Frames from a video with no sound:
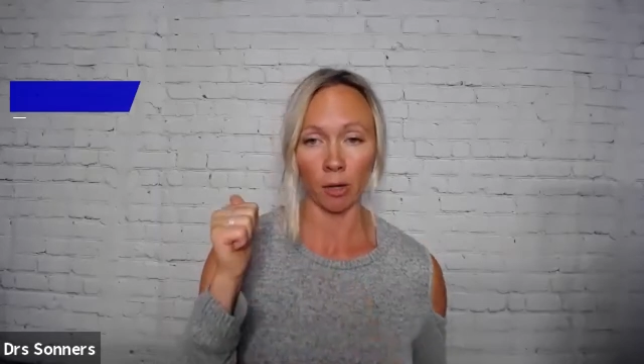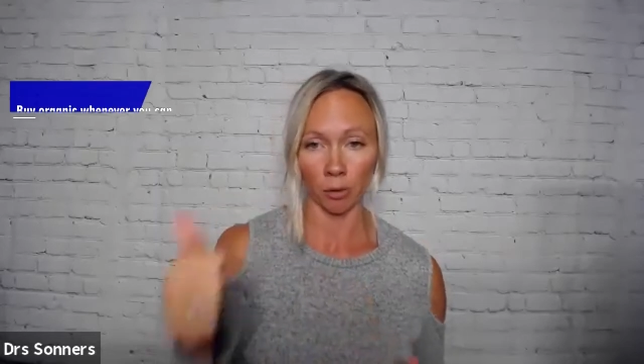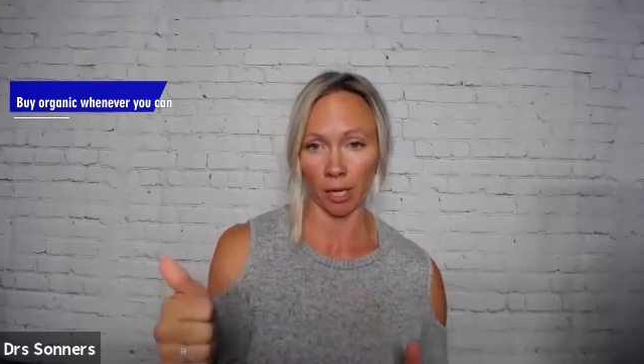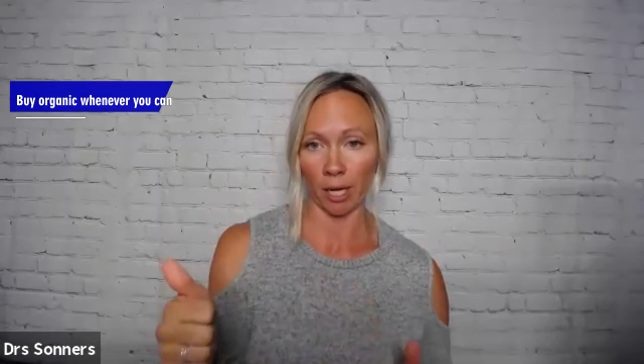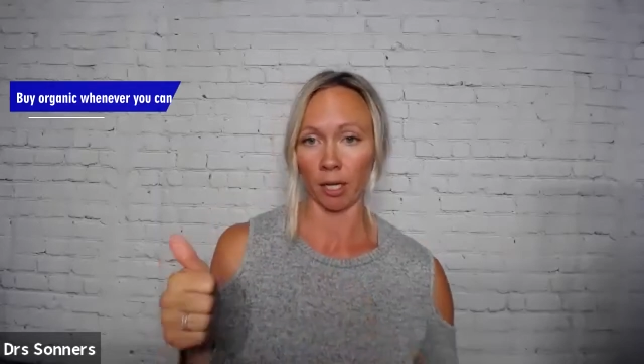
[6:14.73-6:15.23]

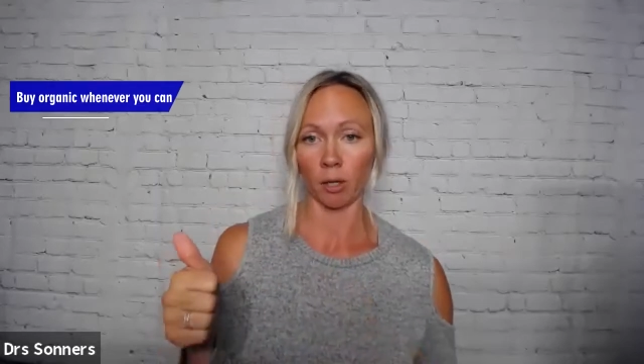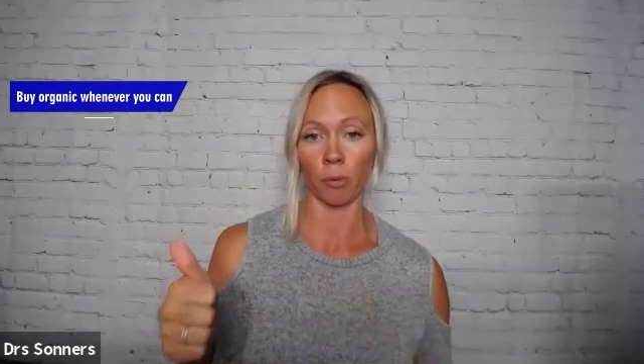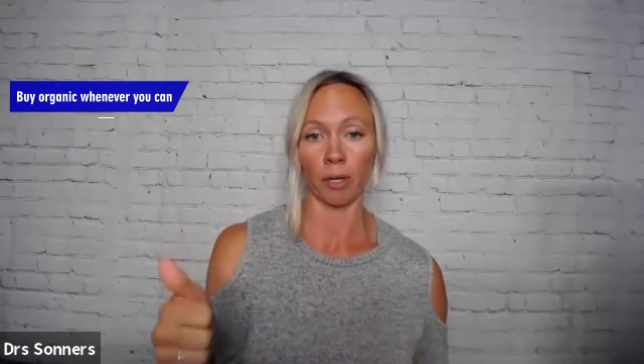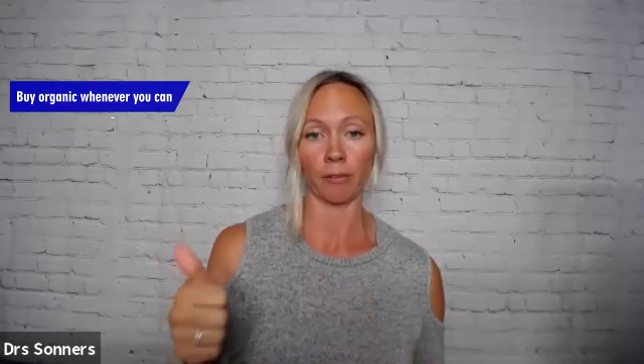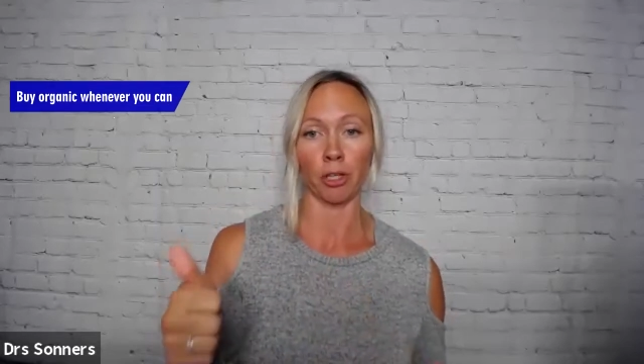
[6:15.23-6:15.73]
organic
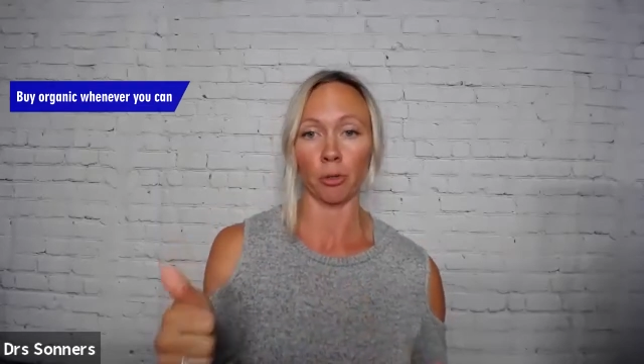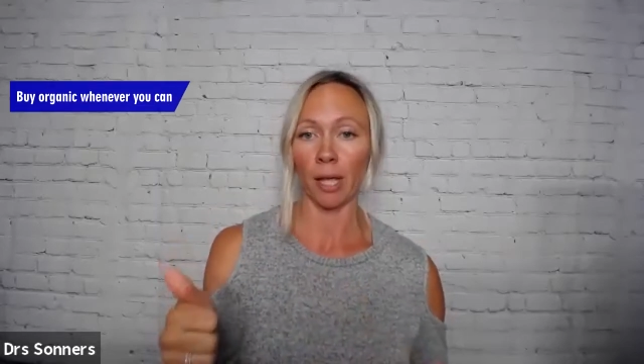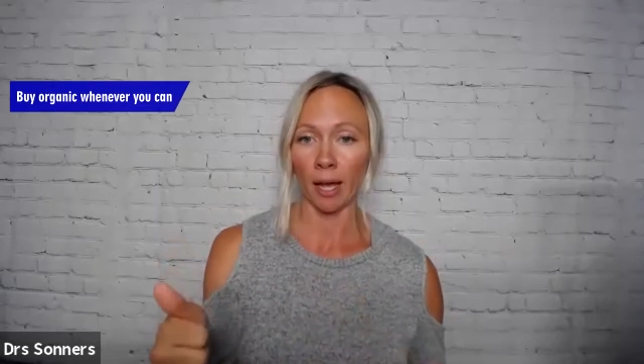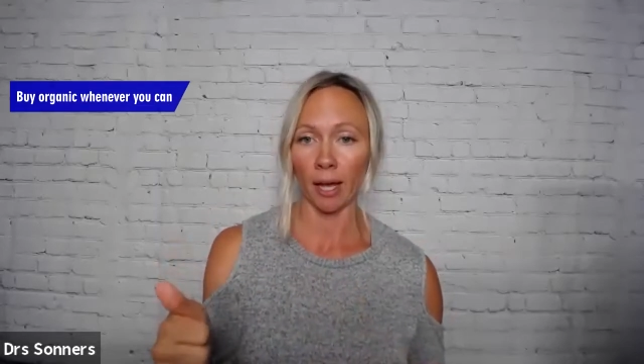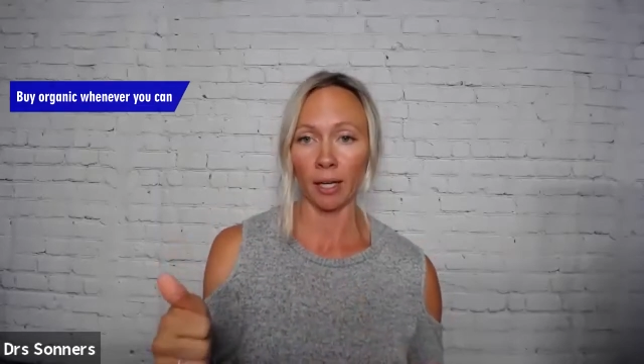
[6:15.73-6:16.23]
whenever you
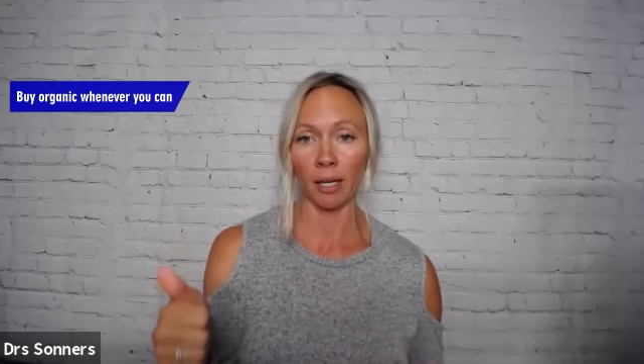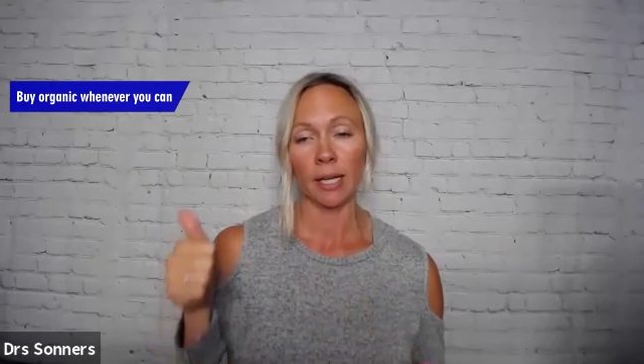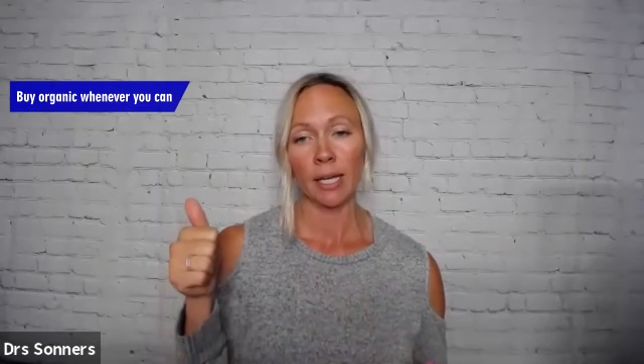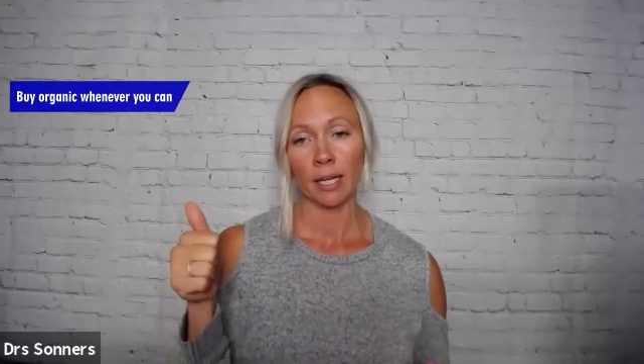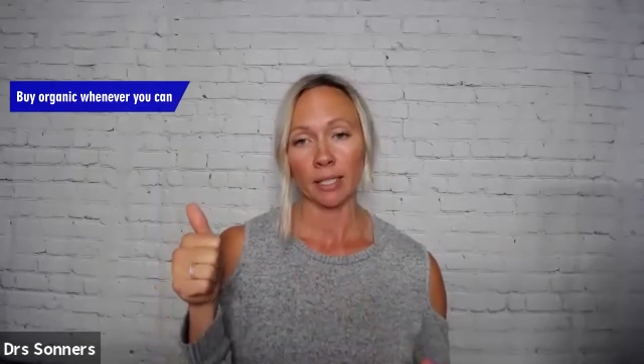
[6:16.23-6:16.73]
can,
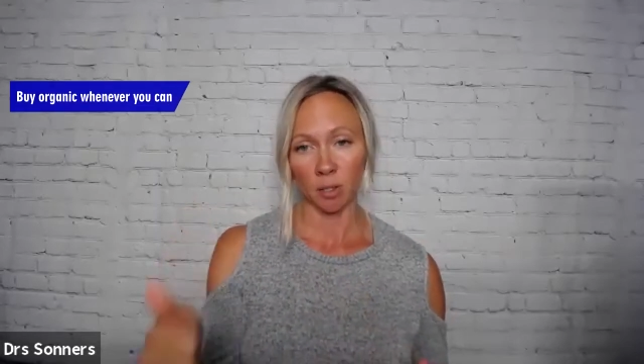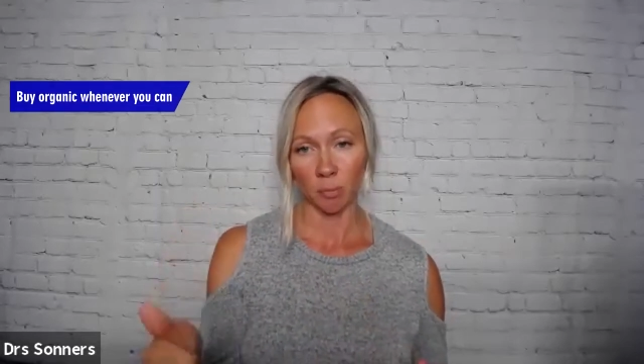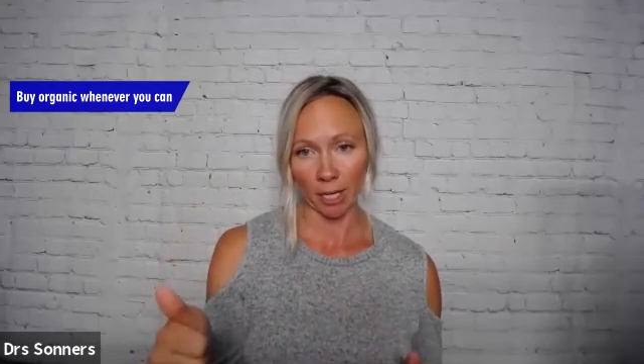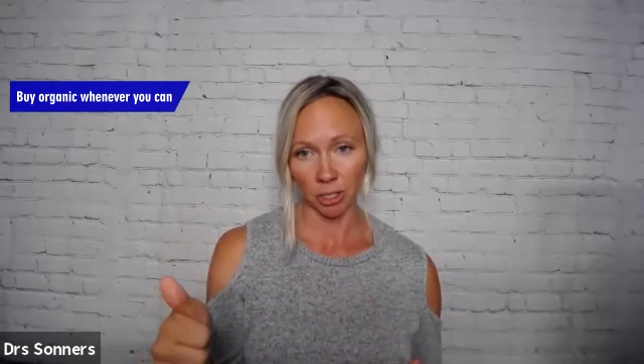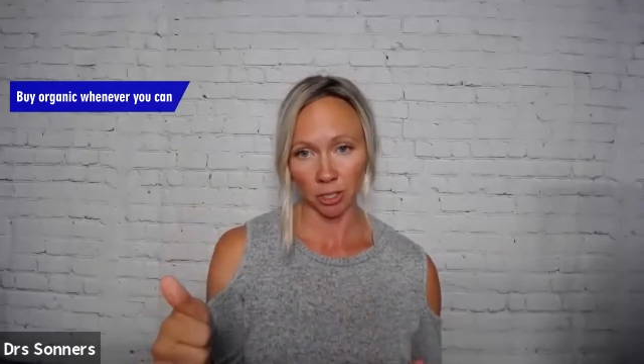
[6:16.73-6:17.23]

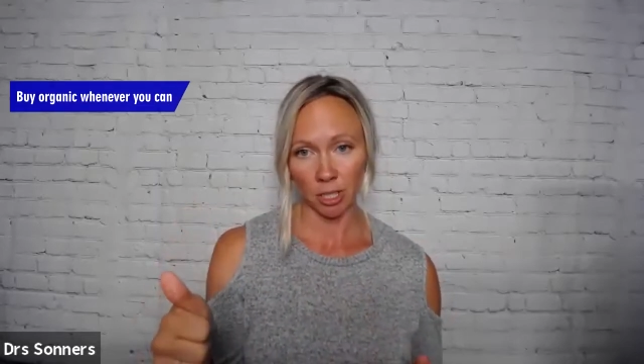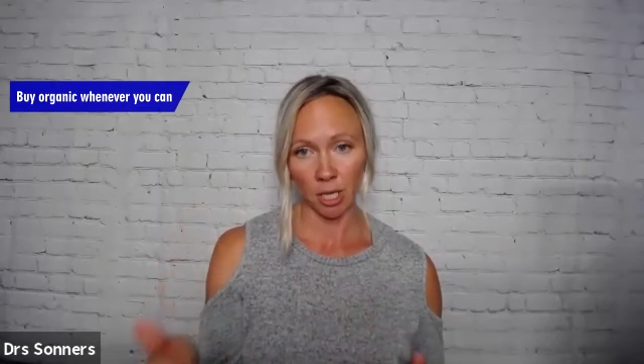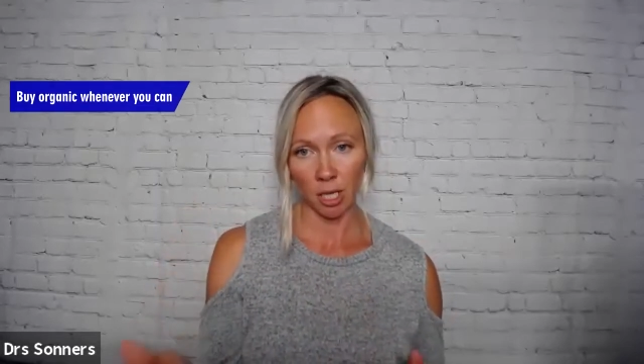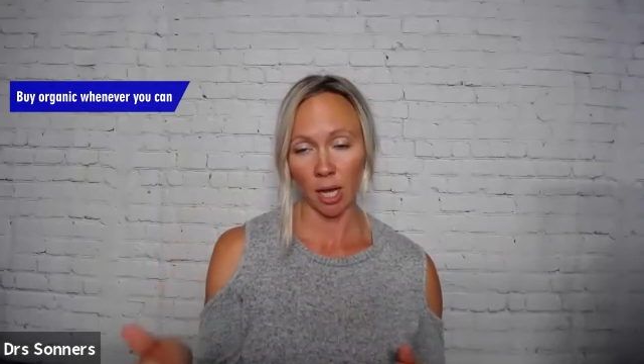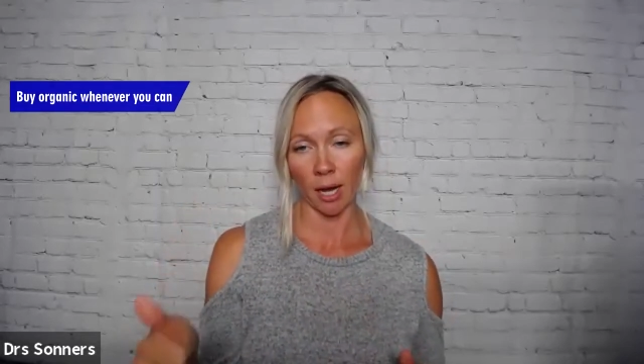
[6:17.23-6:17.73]
especially